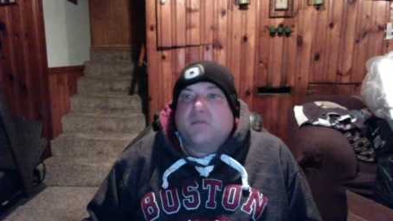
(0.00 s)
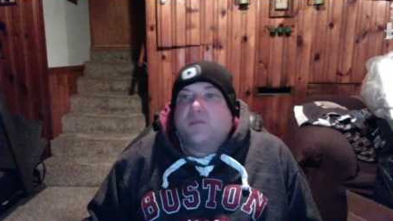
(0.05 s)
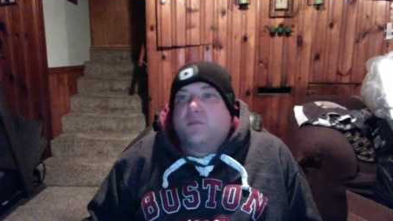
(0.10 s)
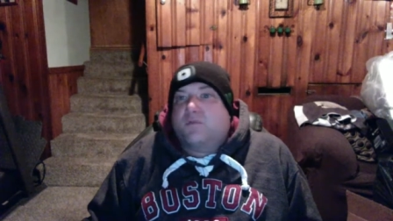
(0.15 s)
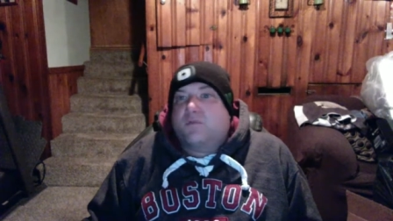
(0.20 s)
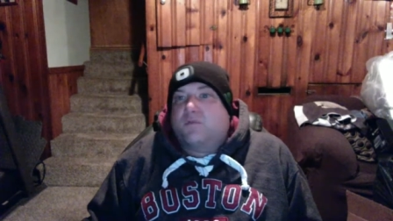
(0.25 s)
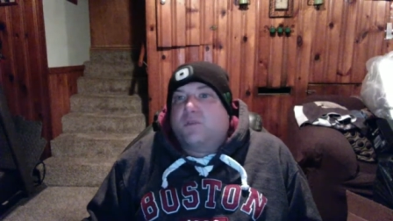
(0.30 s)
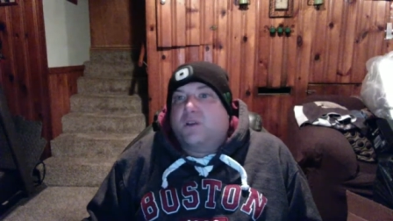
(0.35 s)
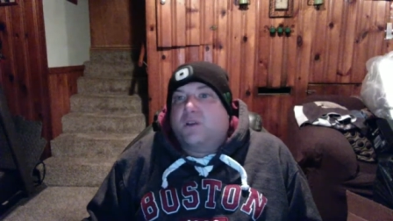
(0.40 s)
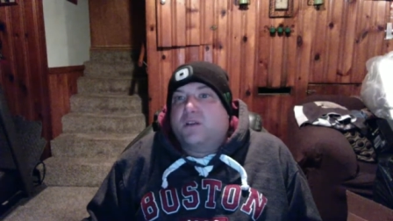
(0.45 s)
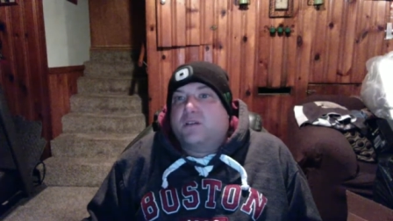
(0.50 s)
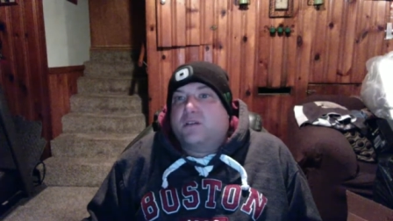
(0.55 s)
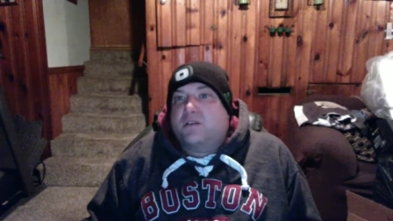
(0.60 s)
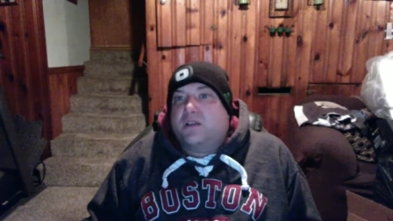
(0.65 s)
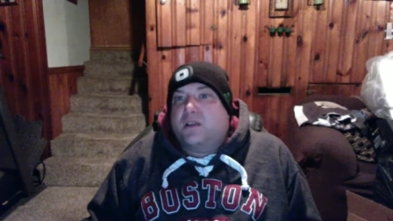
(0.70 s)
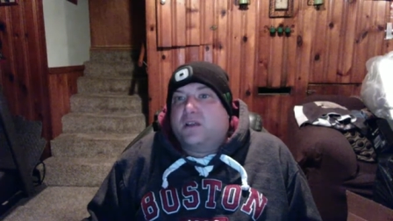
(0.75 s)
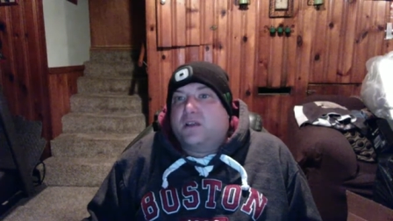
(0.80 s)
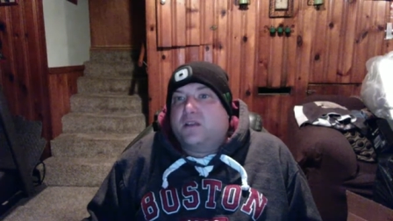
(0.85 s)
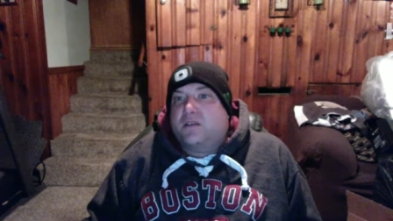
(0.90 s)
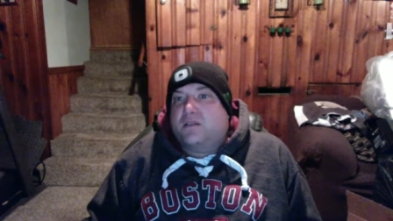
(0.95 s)
We're at
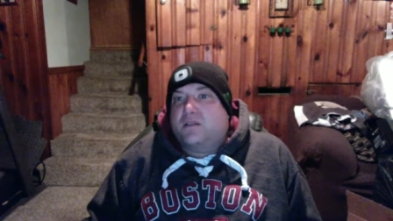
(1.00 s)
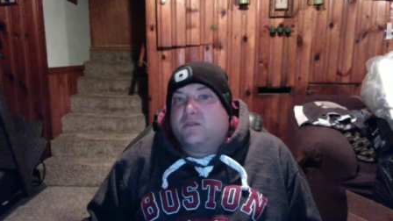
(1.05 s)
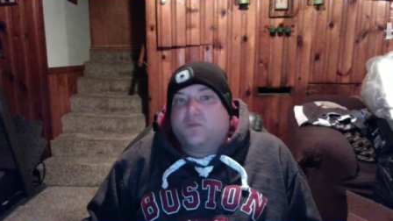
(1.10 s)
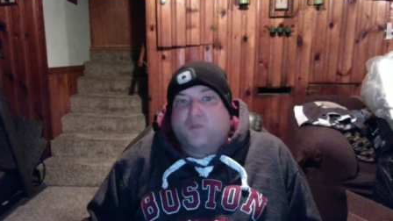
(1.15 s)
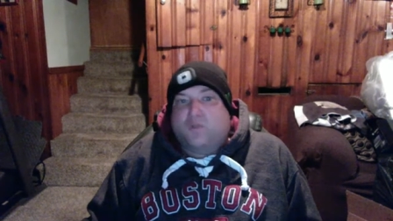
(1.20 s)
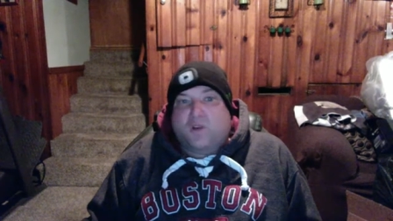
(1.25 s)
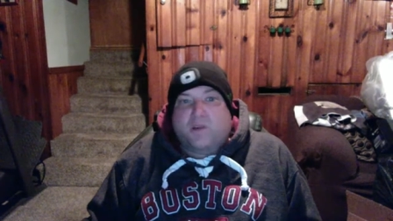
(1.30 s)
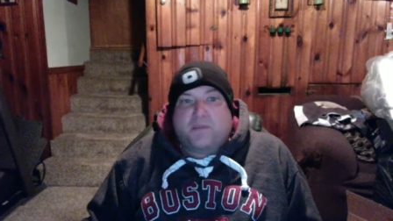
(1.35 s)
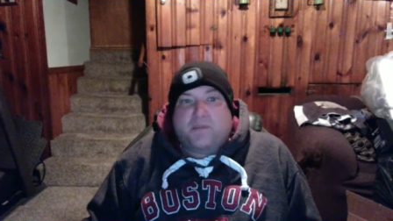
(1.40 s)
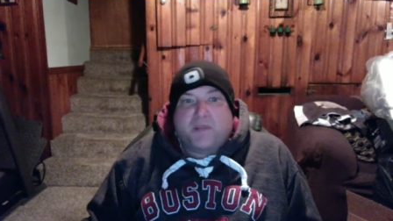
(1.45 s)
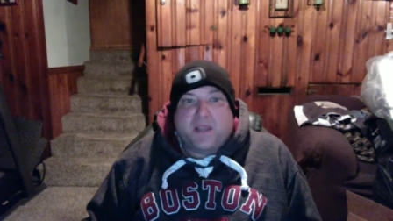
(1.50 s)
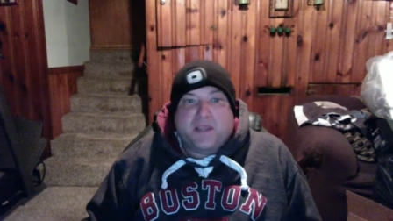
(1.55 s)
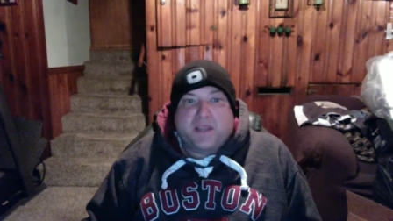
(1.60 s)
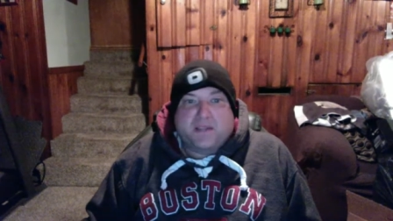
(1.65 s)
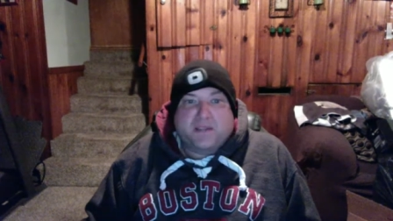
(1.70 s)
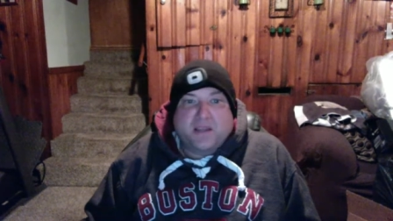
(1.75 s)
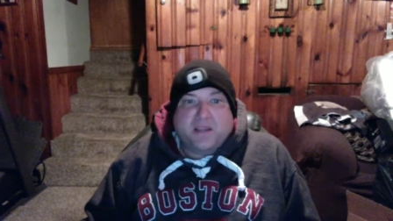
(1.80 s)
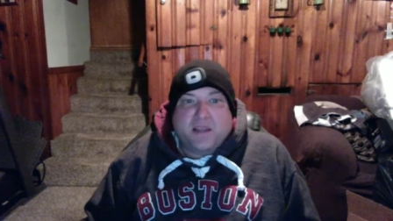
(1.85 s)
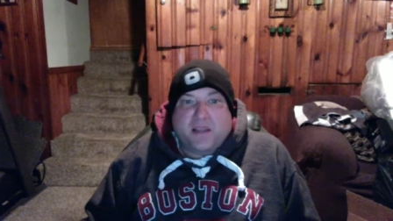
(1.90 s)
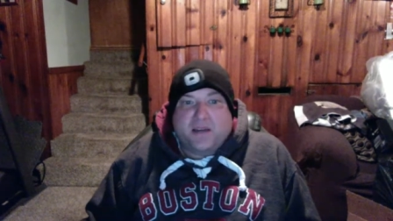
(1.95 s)

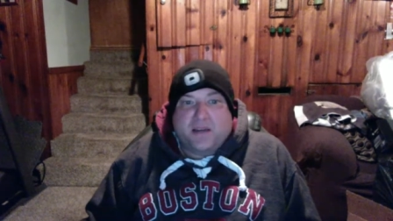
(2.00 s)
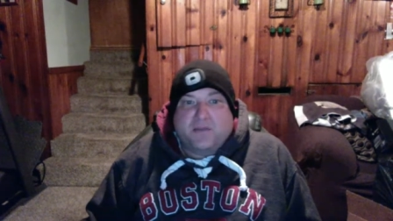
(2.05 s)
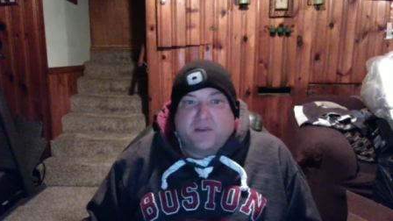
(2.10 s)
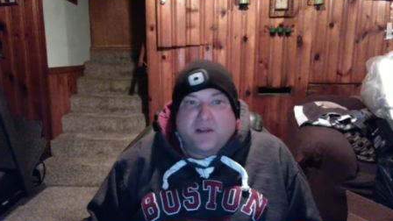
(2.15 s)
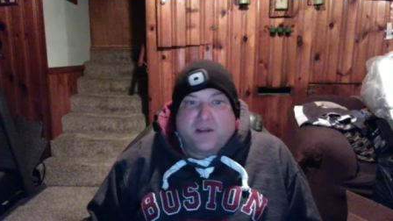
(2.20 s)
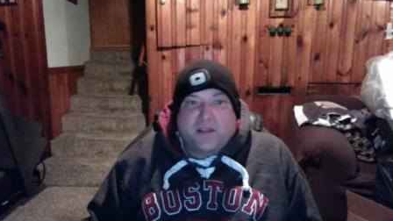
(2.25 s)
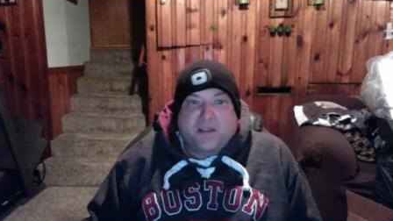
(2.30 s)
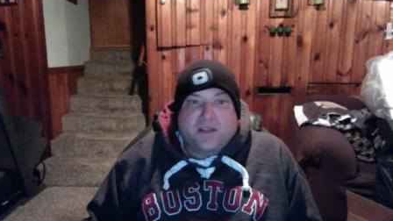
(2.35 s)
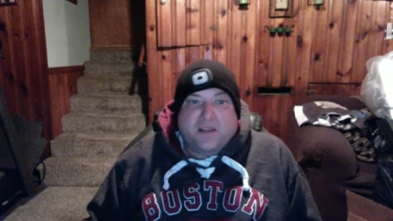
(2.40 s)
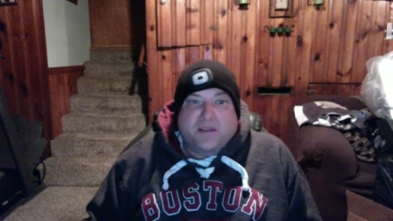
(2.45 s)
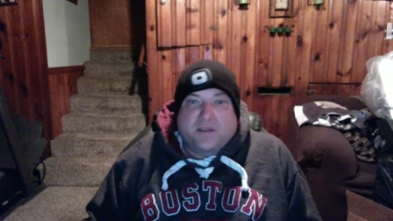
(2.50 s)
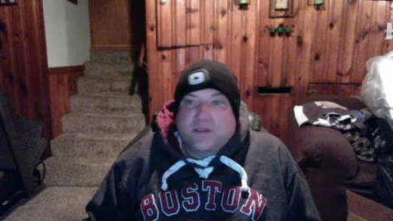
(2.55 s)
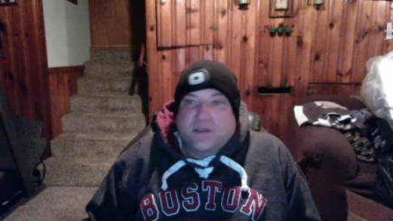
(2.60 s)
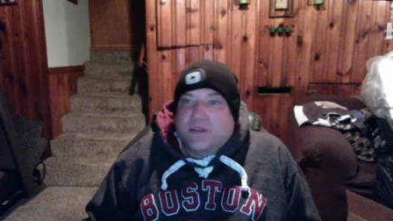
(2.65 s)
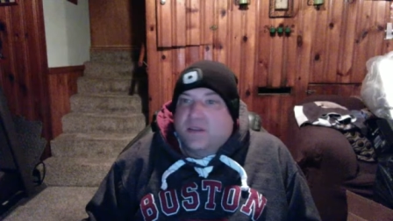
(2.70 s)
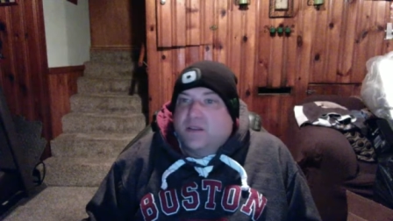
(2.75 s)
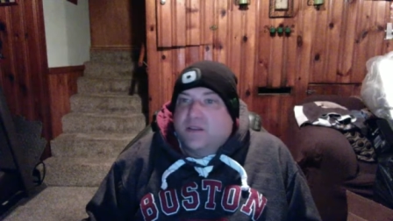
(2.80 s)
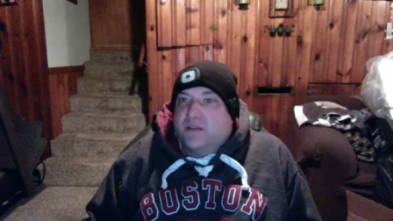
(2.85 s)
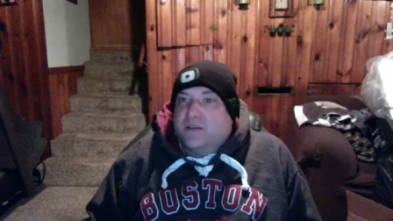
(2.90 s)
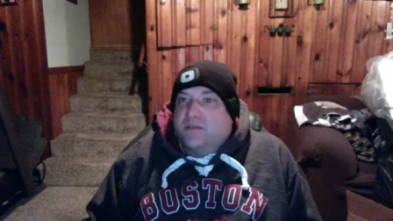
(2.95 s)
9:15 right here,
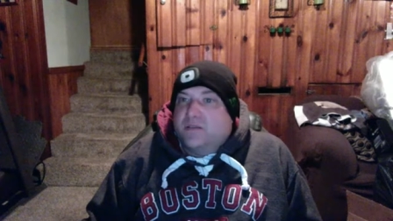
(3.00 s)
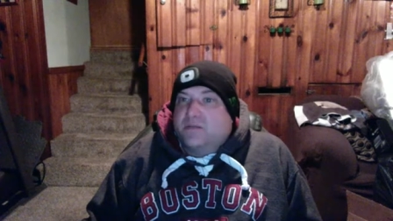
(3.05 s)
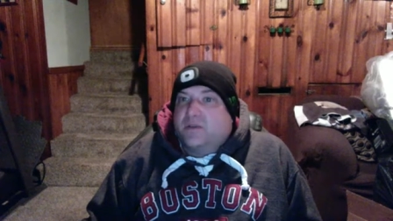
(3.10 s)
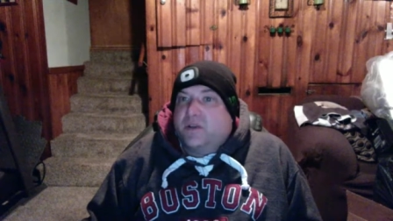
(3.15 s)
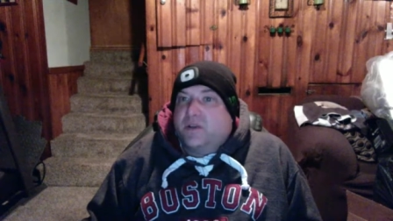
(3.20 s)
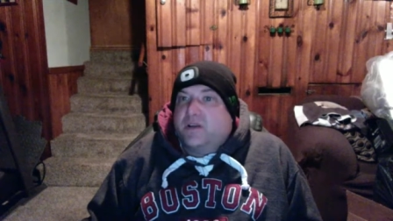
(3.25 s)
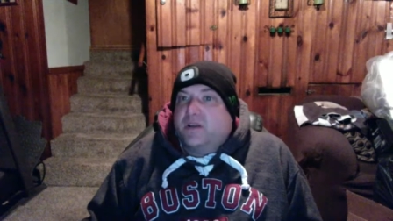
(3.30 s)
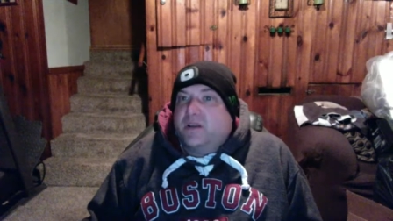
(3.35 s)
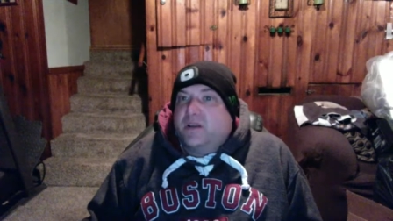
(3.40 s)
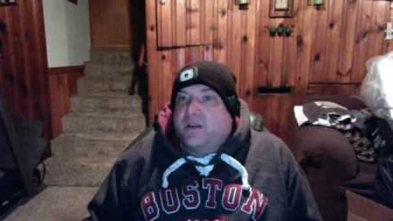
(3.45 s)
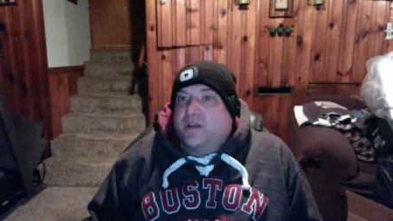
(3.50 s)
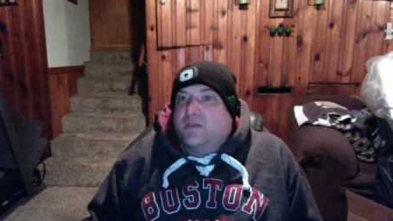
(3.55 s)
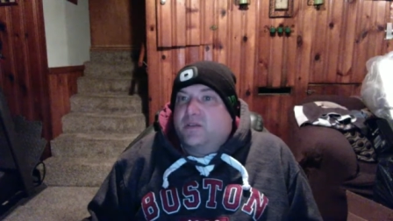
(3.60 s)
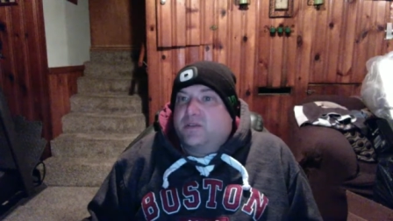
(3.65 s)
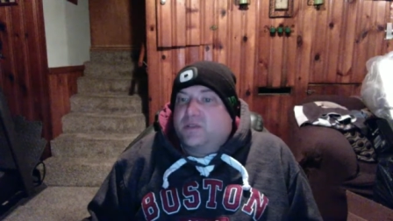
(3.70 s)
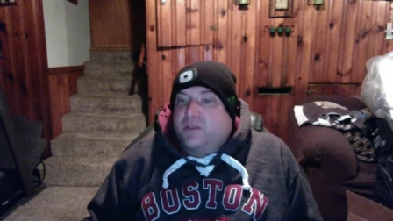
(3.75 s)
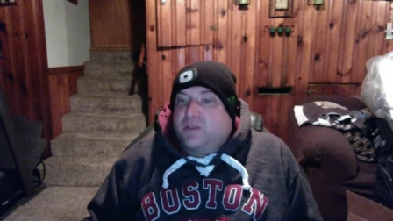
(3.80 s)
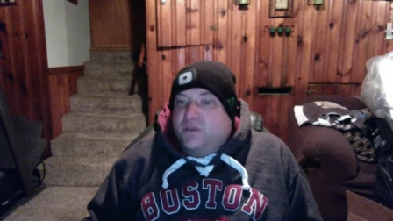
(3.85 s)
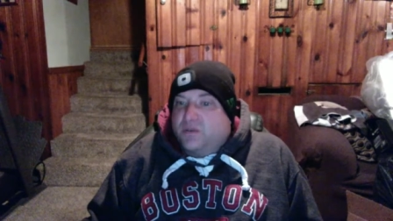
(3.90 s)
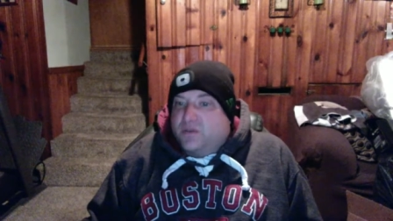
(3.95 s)
right now.
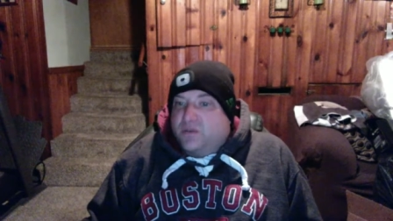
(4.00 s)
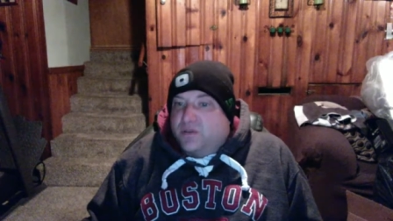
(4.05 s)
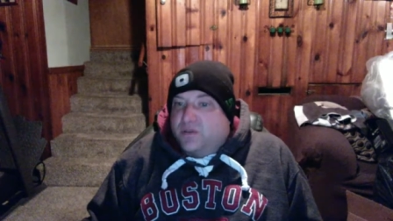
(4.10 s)
So,